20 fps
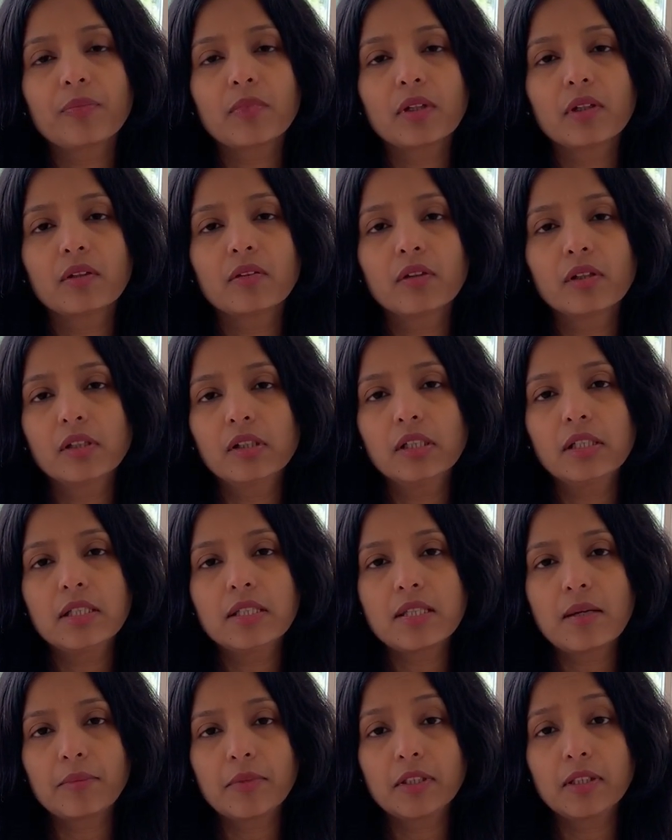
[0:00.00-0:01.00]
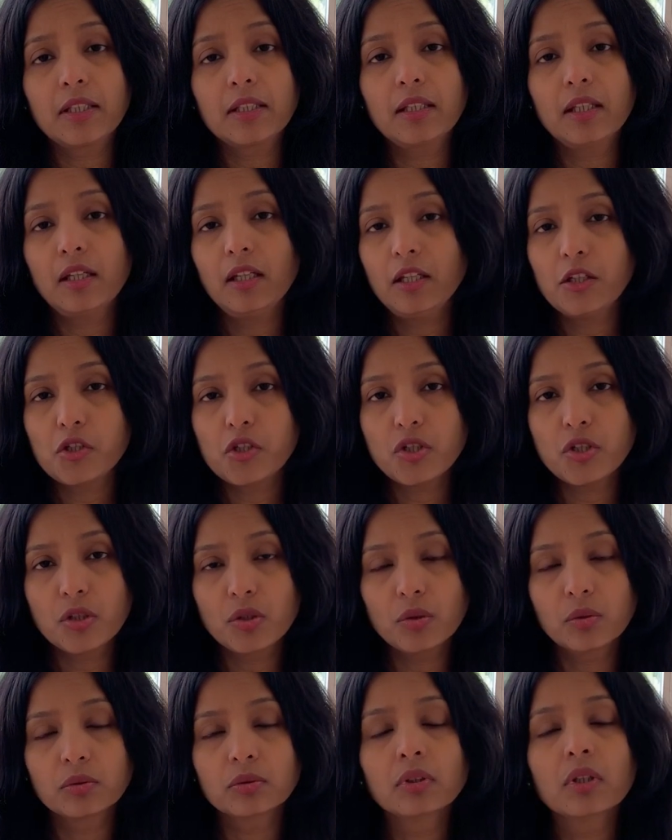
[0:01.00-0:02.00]
really something that they need to
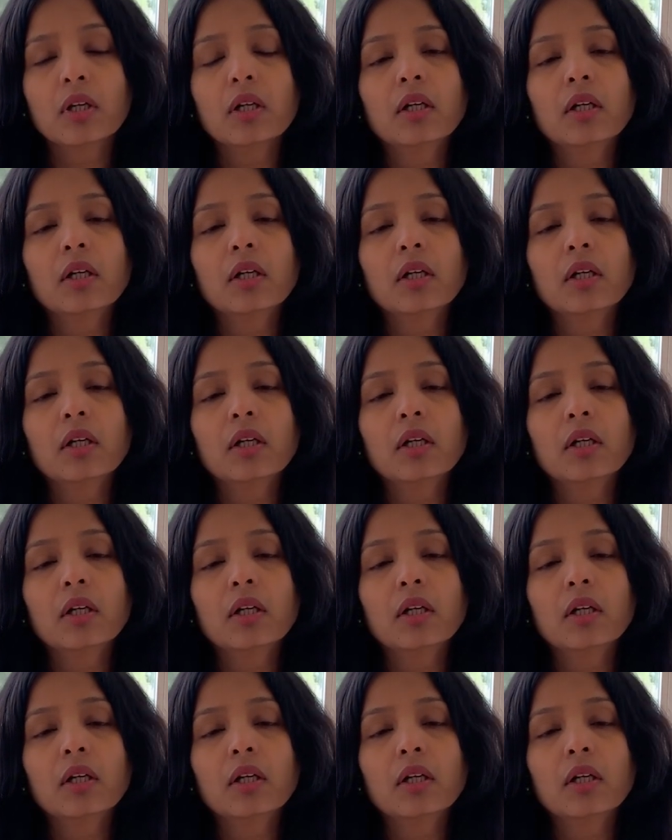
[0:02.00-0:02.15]
do.